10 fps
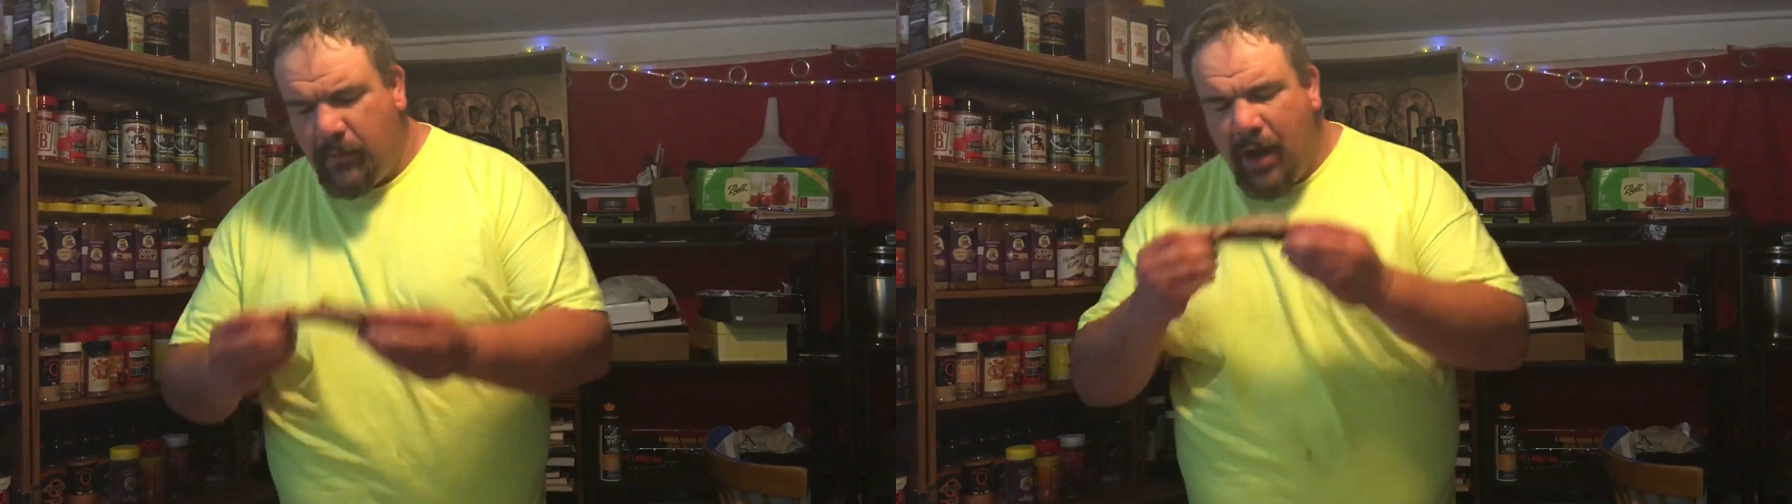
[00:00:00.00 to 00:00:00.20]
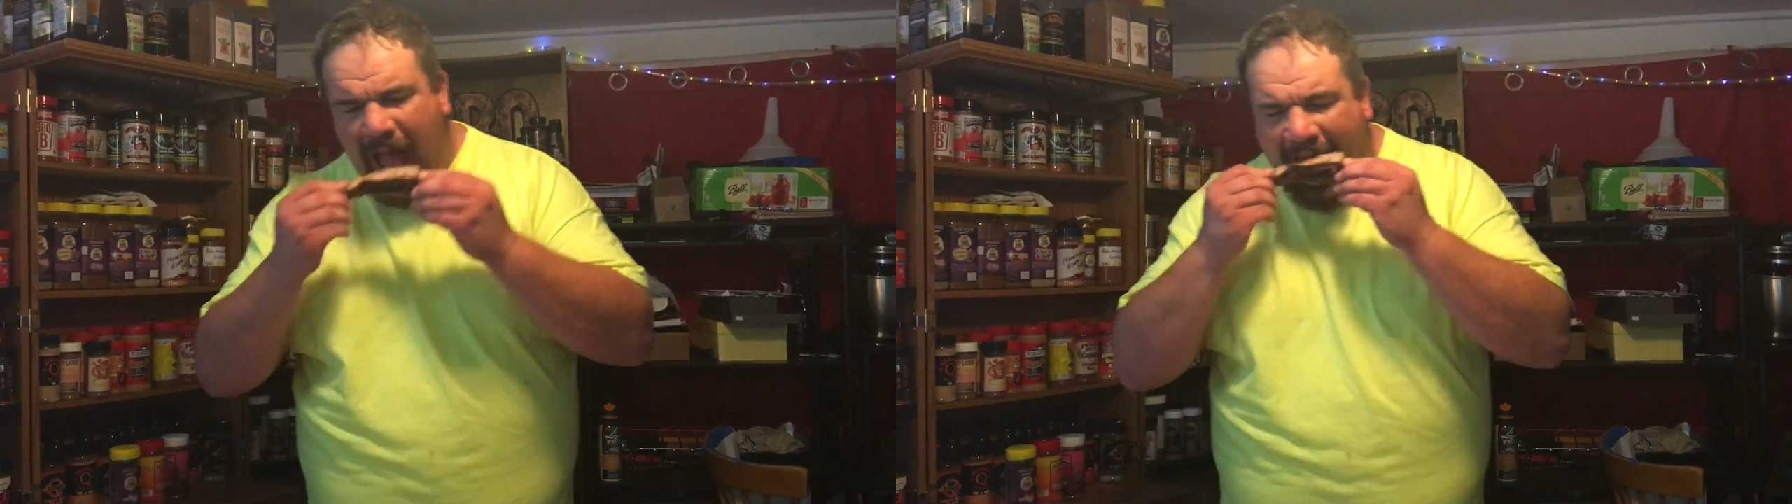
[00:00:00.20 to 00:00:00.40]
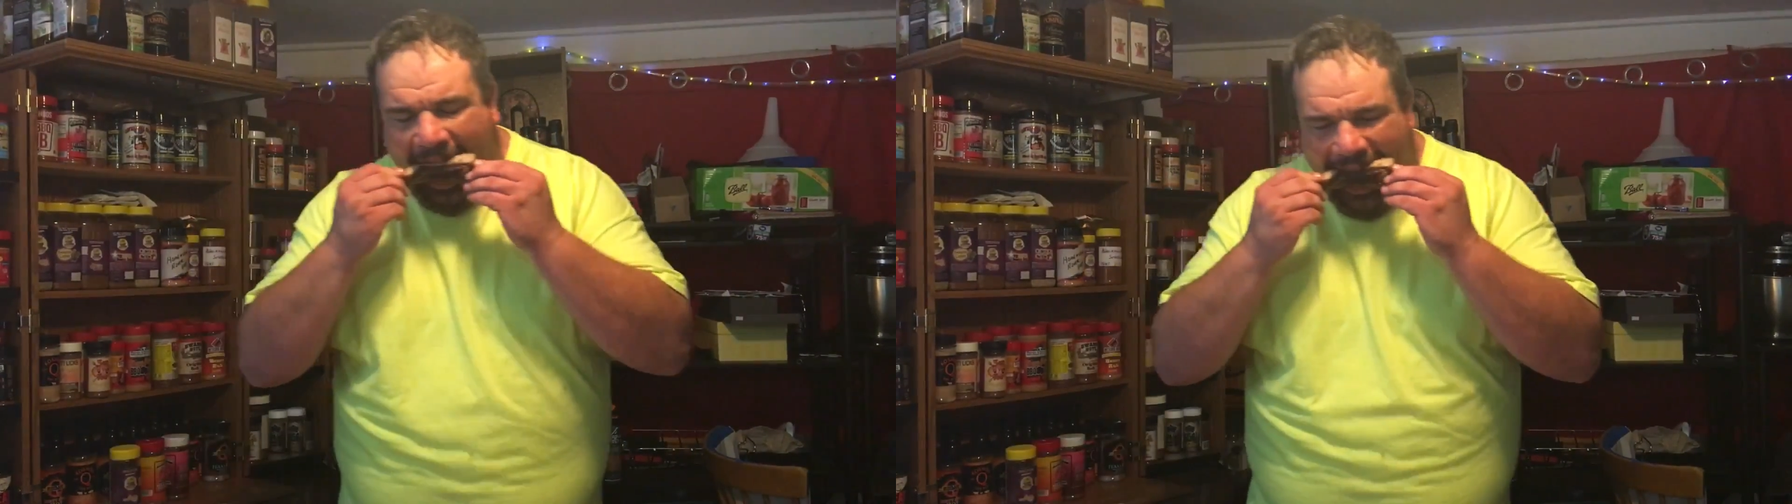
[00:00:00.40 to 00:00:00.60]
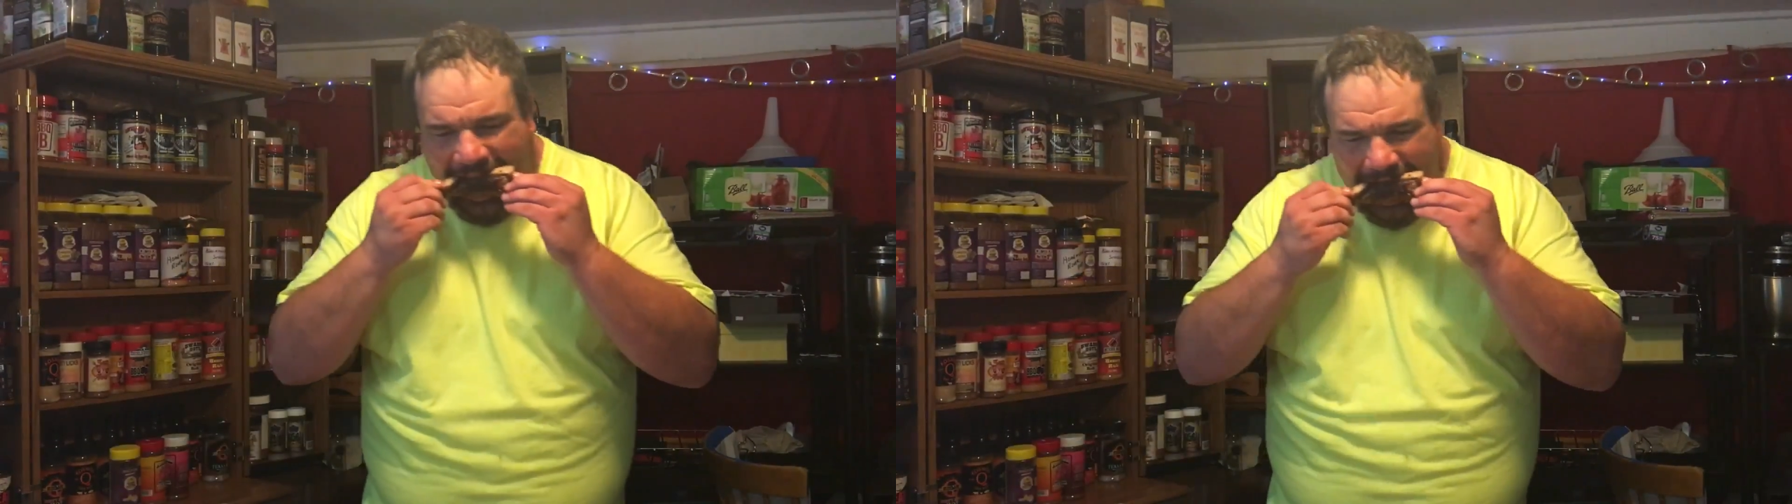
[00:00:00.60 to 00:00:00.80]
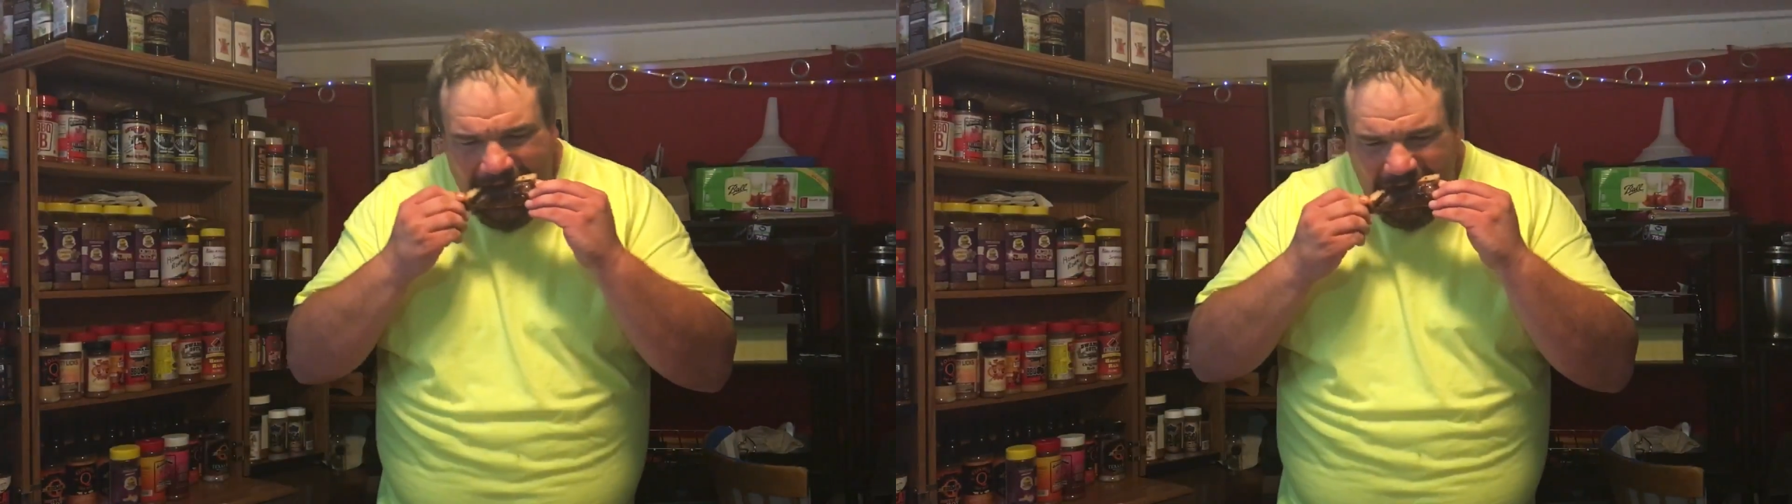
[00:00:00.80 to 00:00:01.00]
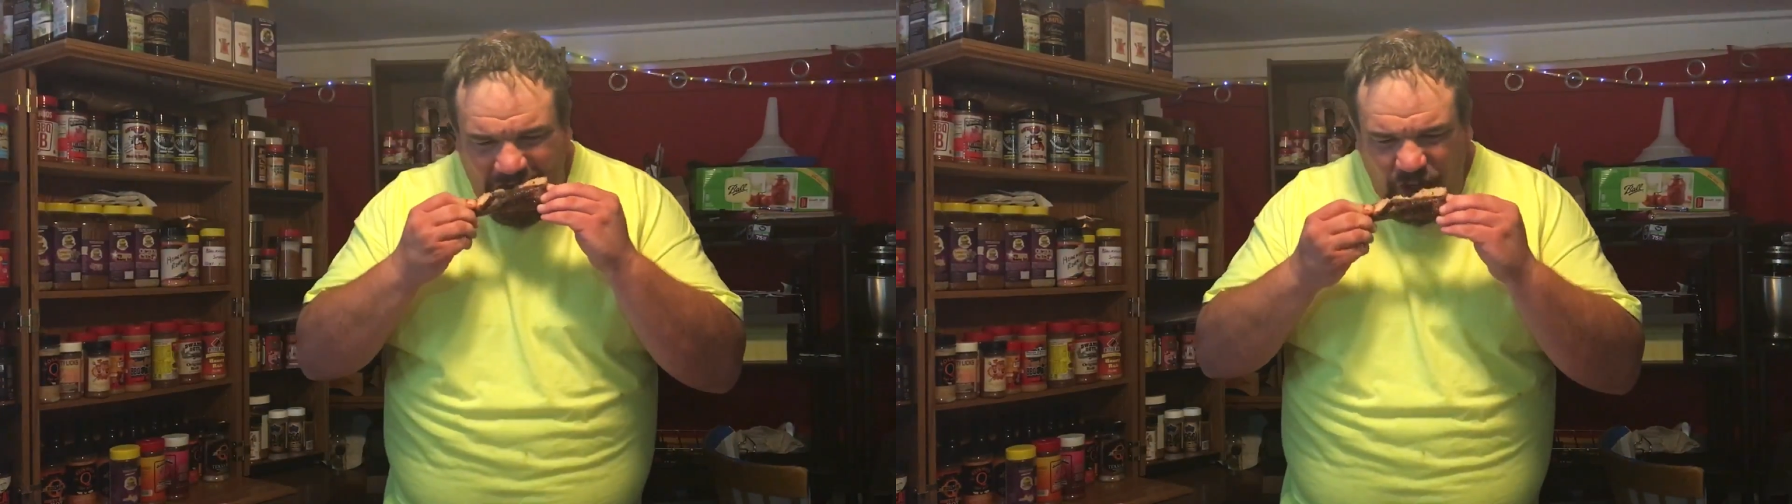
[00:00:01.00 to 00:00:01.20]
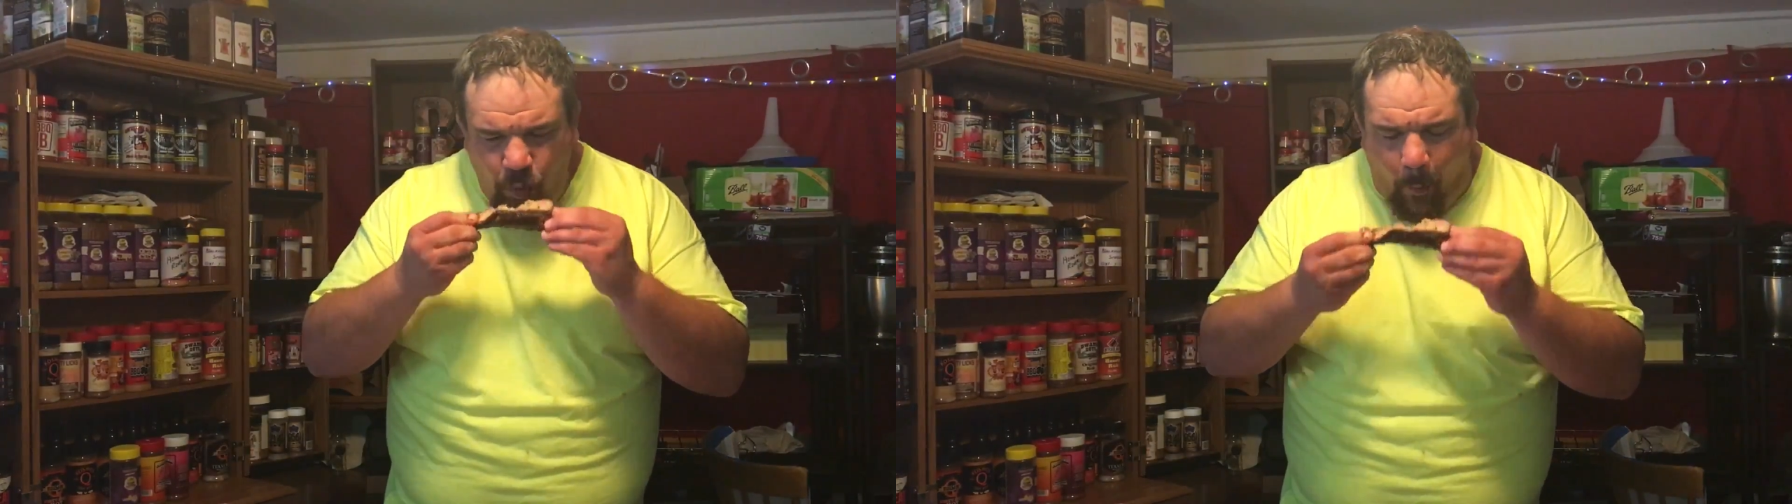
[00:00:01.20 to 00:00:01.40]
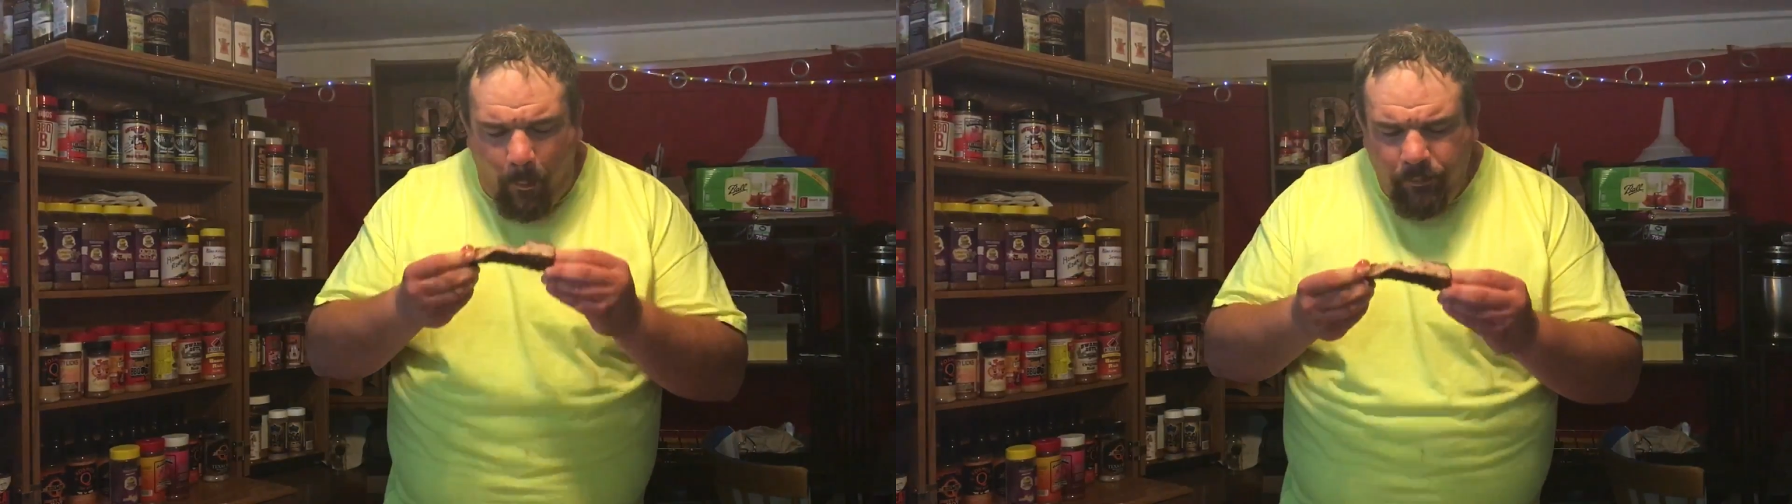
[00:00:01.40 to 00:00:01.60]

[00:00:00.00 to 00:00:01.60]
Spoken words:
I like both of them.